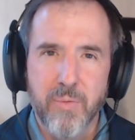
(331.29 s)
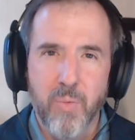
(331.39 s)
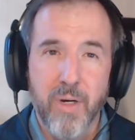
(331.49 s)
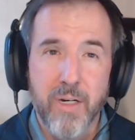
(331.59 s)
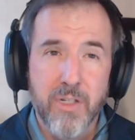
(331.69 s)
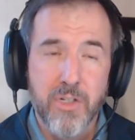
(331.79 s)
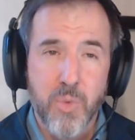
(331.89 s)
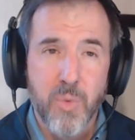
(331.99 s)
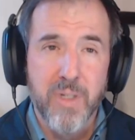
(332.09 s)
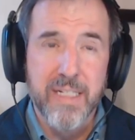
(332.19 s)
what it is
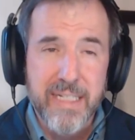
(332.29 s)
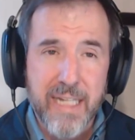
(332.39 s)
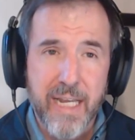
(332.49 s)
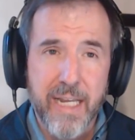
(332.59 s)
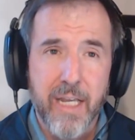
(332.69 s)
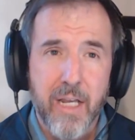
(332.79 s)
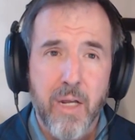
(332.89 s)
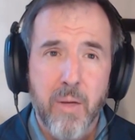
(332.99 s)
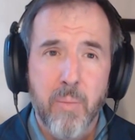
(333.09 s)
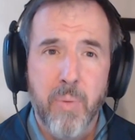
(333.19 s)
that you want to say,
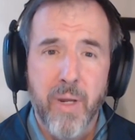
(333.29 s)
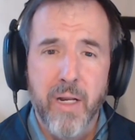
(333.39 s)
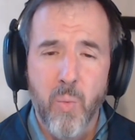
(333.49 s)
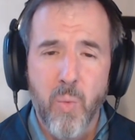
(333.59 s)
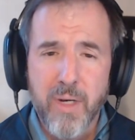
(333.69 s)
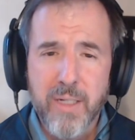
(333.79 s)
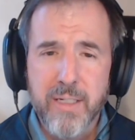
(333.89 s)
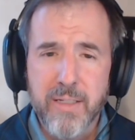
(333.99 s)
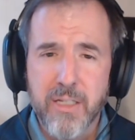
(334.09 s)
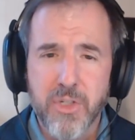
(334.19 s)
but what
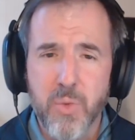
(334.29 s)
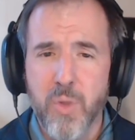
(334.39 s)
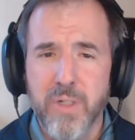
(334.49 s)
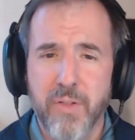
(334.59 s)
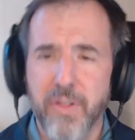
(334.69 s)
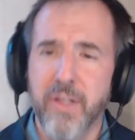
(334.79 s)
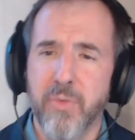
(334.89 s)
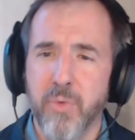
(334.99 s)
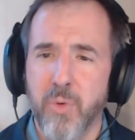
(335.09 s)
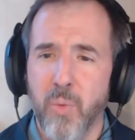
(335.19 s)
is it that you want to
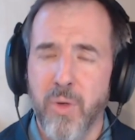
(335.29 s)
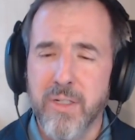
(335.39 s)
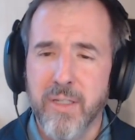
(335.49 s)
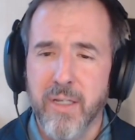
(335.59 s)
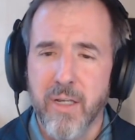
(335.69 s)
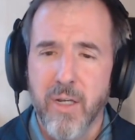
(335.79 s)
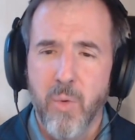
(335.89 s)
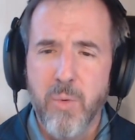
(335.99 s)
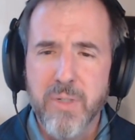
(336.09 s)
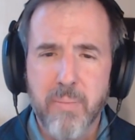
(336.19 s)
think through? What was
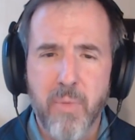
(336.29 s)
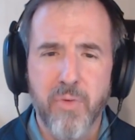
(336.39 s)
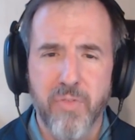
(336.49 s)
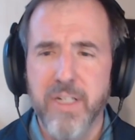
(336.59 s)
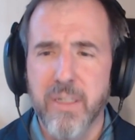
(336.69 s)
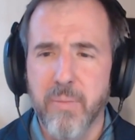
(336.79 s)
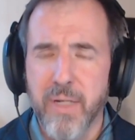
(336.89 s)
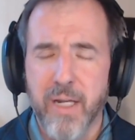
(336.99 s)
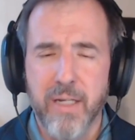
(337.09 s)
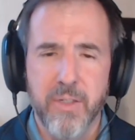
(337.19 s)
the motivation
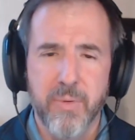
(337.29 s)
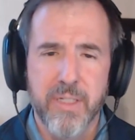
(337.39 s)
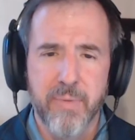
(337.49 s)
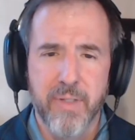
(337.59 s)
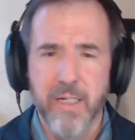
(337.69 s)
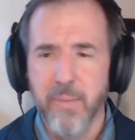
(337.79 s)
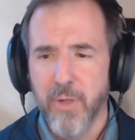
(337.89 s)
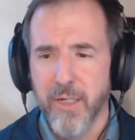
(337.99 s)
behind doing something like a